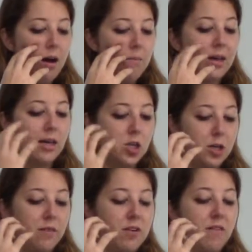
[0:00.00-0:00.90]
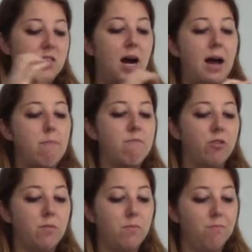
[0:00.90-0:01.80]
making sure you have enough time
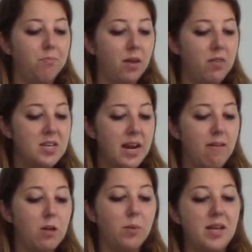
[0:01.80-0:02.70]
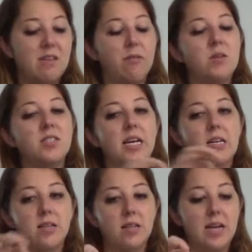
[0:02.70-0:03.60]
from the day that you plant it from a seed
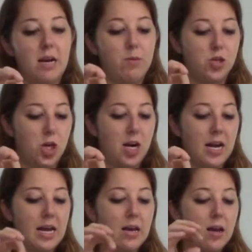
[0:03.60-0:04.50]
to the day to maturity.